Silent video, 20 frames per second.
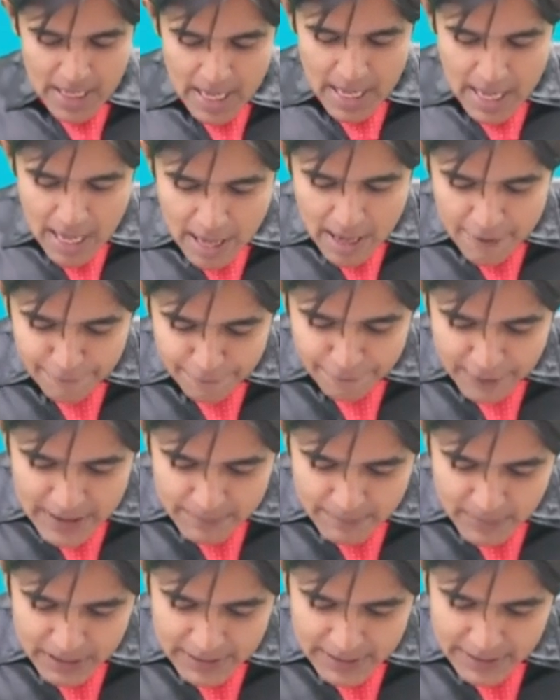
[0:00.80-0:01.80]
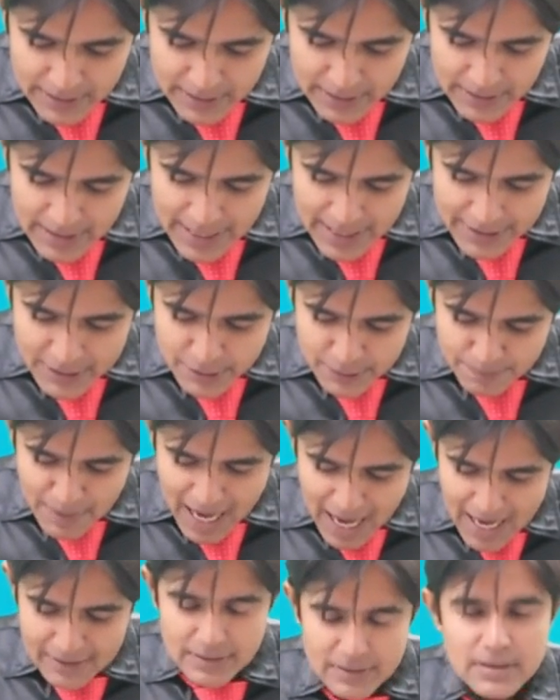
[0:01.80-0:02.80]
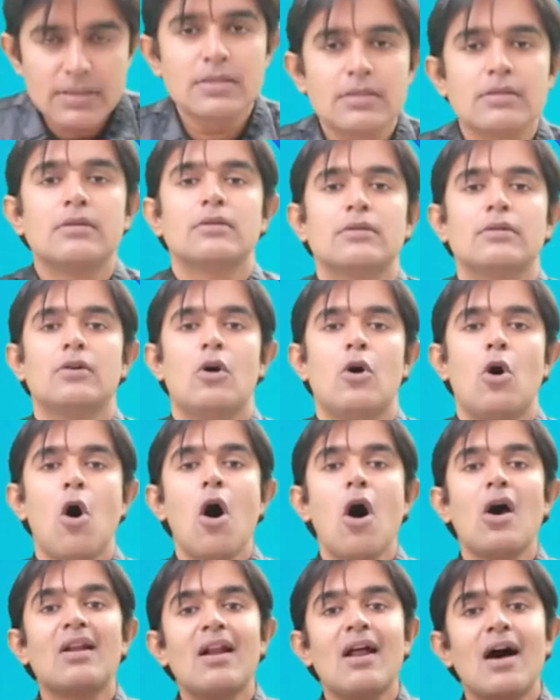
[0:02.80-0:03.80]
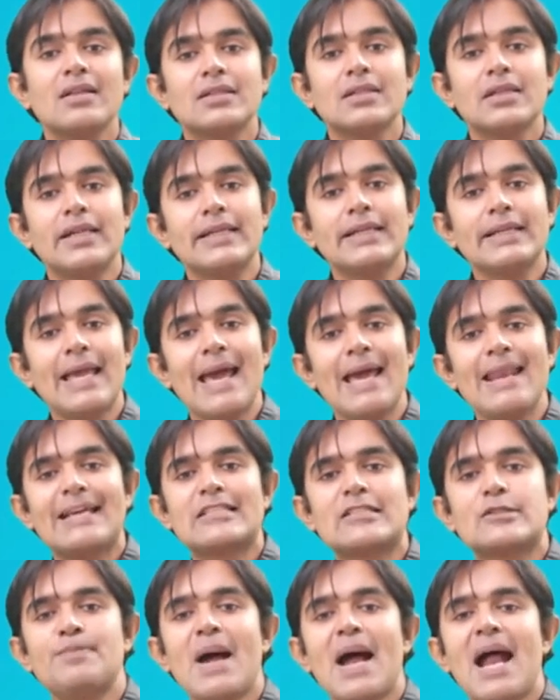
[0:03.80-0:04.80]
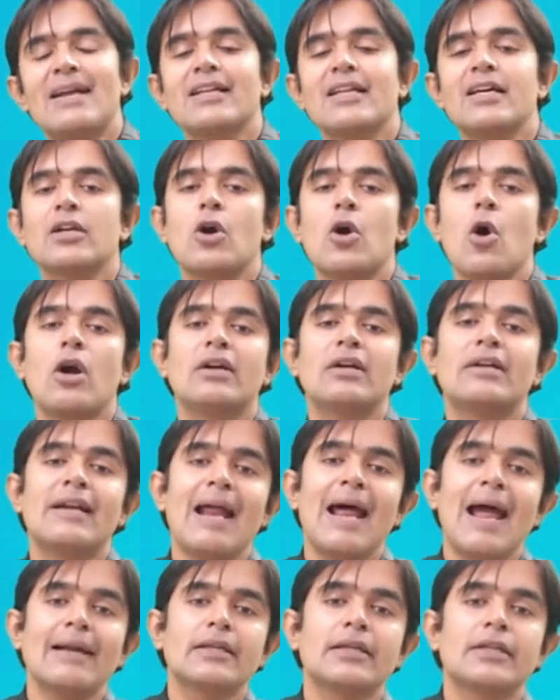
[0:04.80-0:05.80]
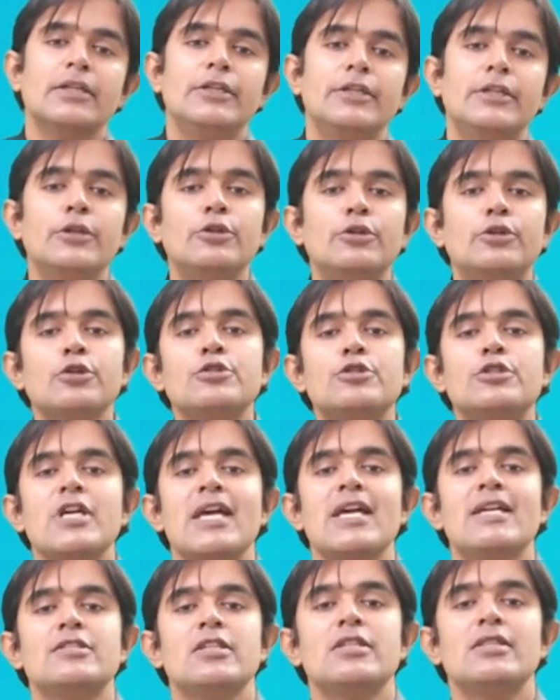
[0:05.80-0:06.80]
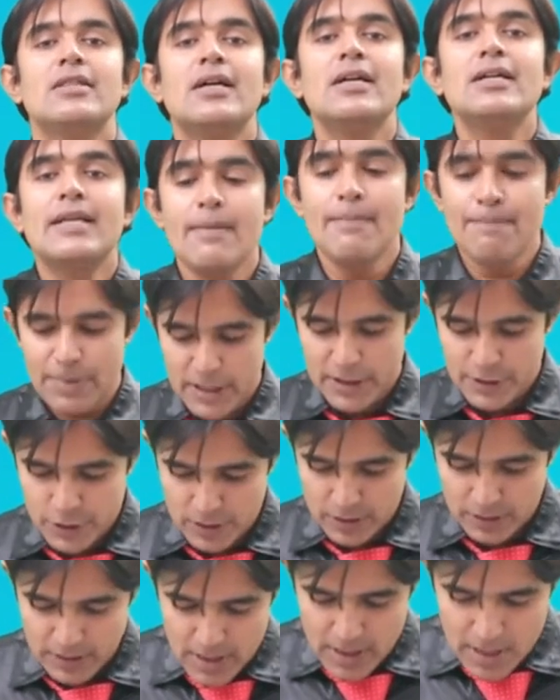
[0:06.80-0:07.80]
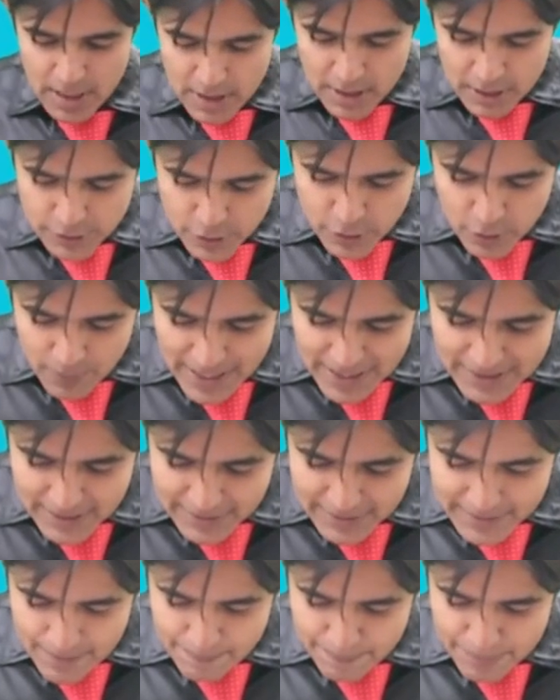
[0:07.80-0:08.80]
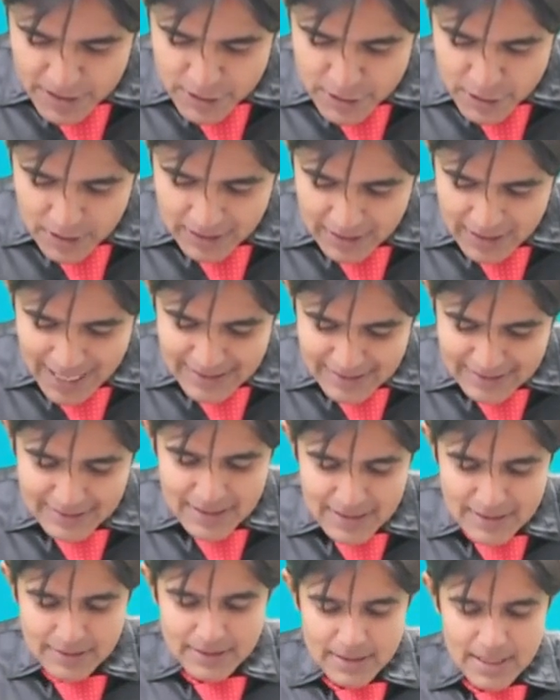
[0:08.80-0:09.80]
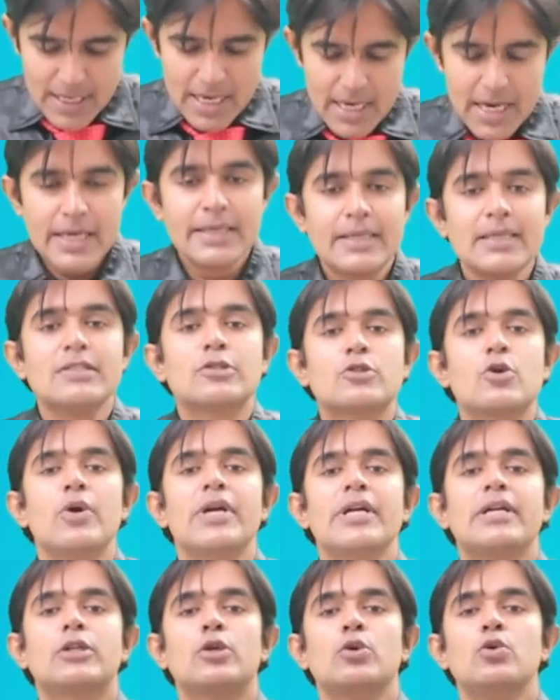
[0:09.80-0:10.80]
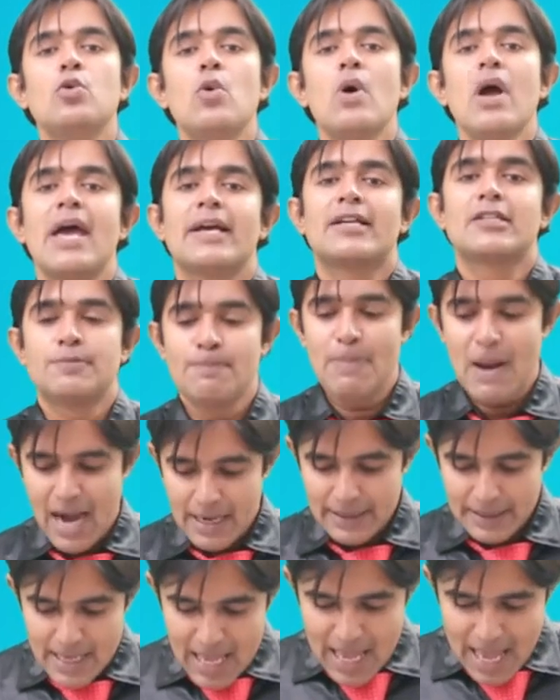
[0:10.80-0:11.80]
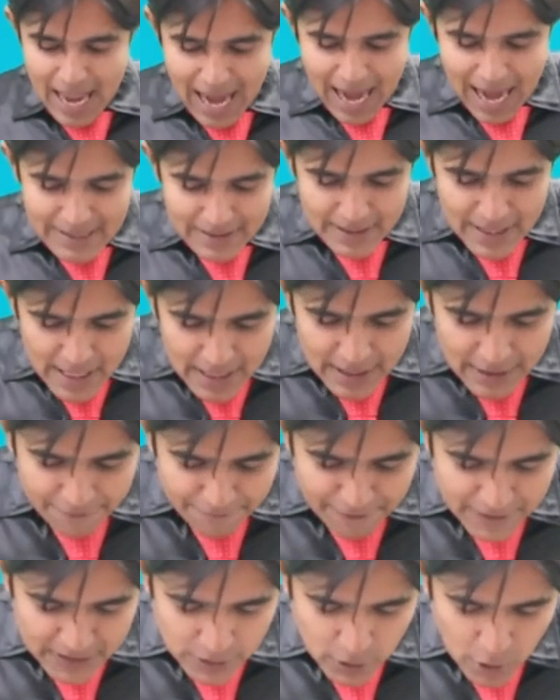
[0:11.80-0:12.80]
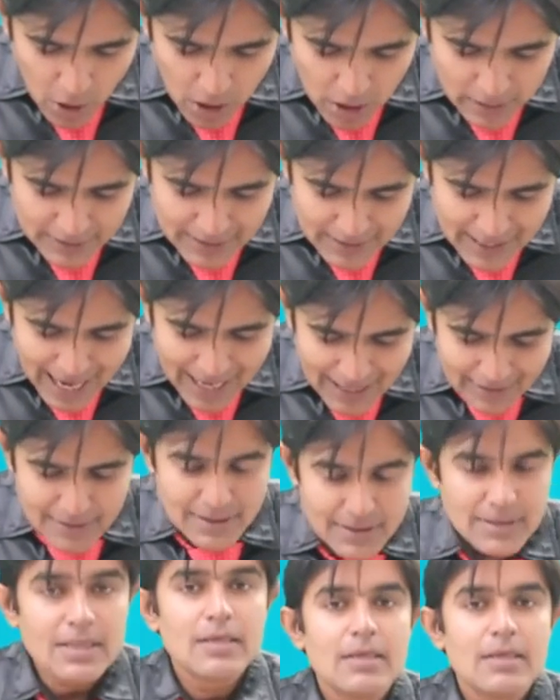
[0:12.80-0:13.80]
every material expands, or rather it can expand or contract due to change in the temperature. So when the temperature rises, it is going to expand, and if it contracts,